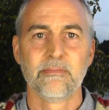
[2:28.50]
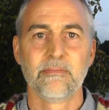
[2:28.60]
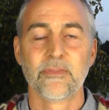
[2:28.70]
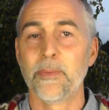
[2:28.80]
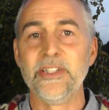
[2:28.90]

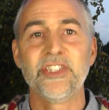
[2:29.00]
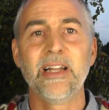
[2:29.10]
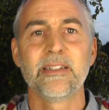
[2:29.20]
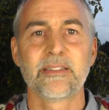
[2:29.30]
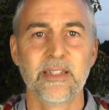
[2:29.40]
it can be
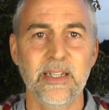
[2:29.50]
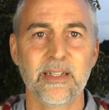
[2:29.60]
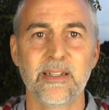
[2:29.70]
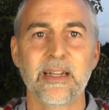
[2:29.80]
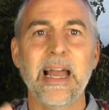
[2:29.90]
jealousy,
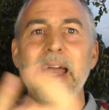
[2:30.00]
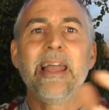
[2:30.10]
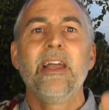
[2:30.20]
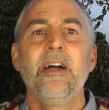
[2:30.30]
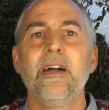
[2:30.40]

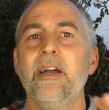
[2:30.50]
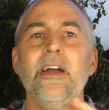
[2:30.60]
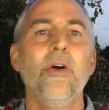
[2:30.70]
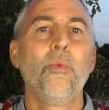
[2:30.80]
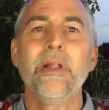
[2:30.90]
anger,
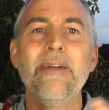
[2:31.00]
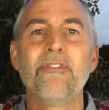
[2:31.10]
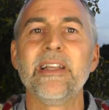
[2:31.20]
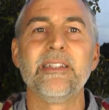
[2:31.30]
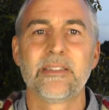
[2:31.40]
whatever
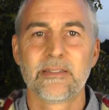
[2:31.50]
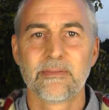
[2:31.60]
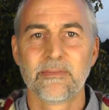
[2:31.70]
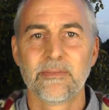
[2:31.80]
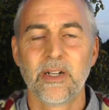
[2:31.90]
it is,
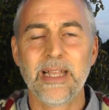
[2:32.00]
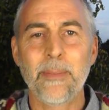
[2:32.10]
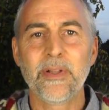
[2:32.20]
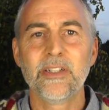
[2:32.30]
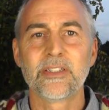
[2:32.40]

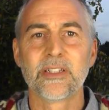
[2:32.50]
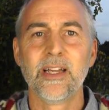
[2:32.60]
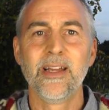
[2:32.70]
unhappiness.